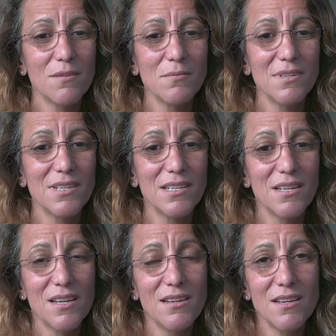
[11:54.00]

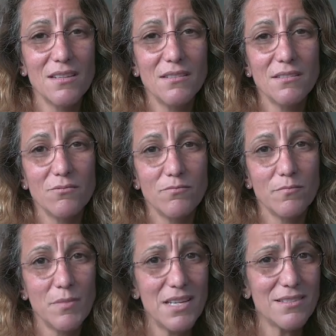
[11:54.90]
And not
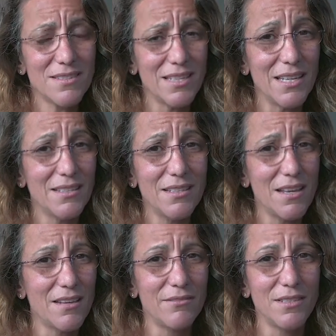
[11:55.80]
be a stain
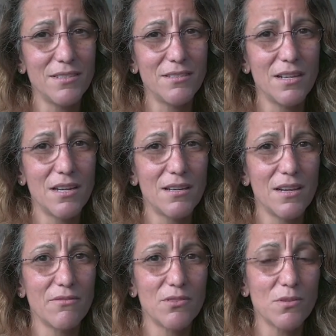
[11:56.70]
in heaven.
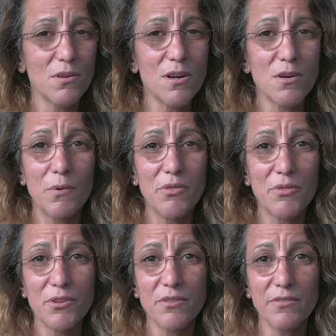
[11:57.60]
After all,
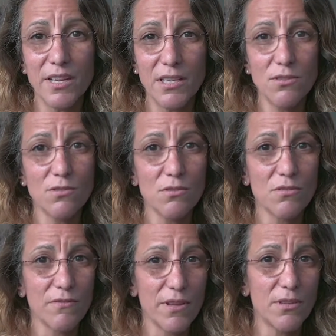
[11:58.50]
1/3 of
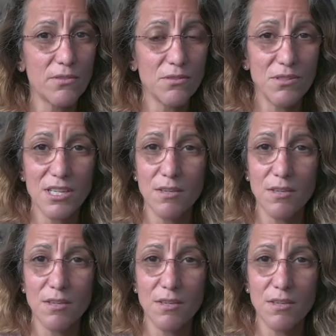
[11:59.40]
angels fell to